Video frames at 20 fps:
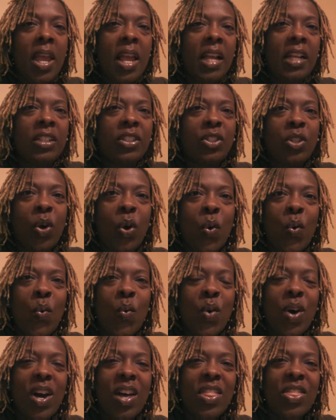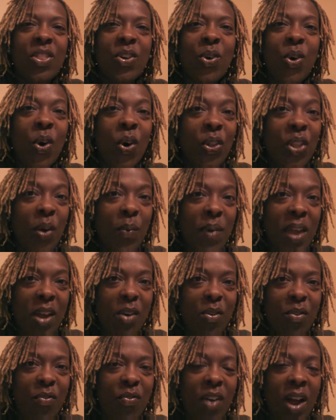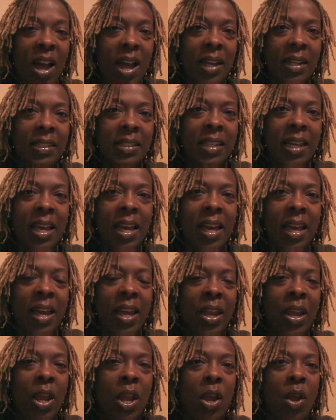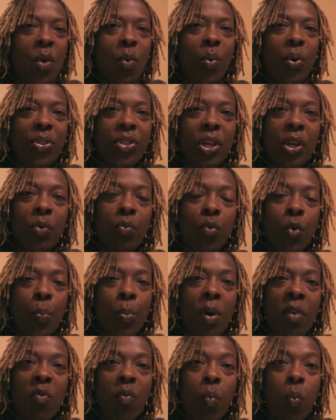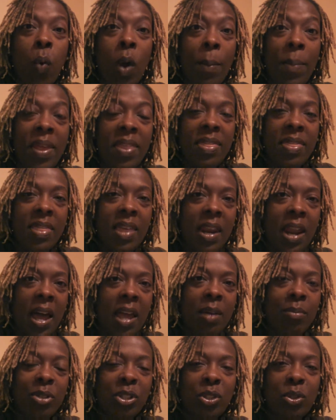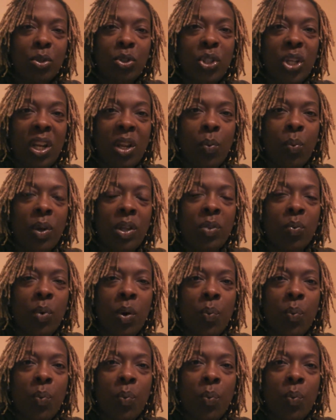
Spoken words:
And so the call that we had on Friday with a group of women that I am associated with,